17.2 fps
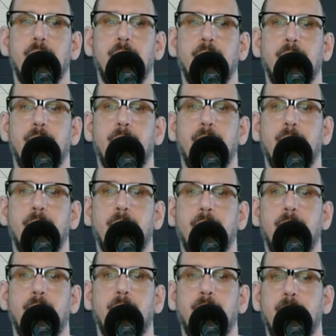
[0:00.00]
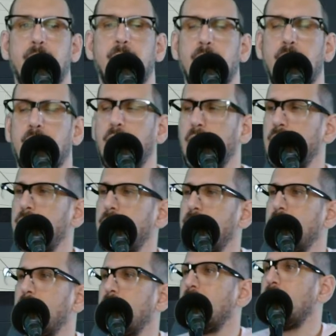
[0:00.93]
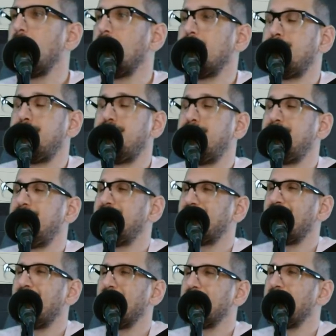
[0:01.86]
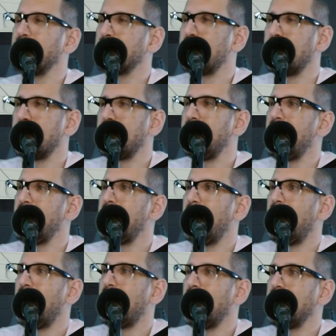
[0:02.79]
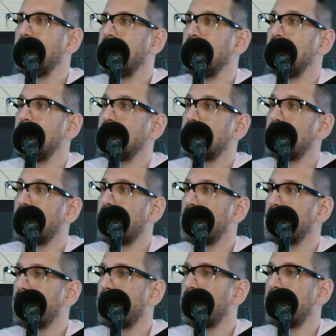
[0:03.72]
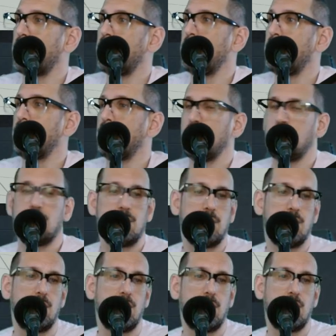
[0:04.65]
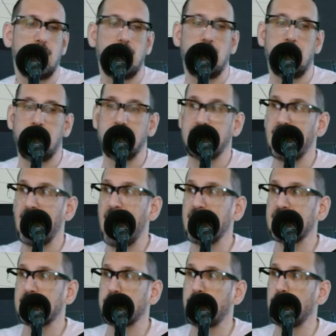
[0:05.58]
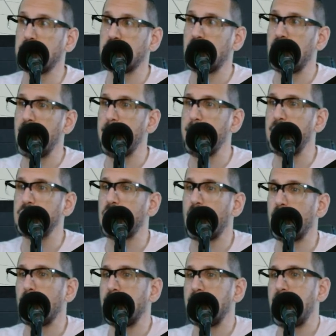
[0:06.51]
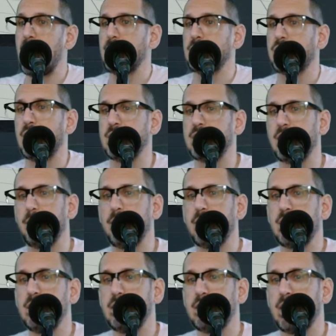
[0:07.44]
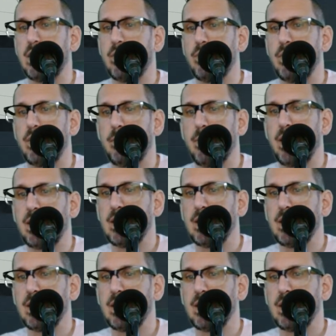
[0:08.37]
All right. Sorry if that was weird. All right. So here's what we're going to do. The text pushed the image all the way down. So that's something to consider when you're making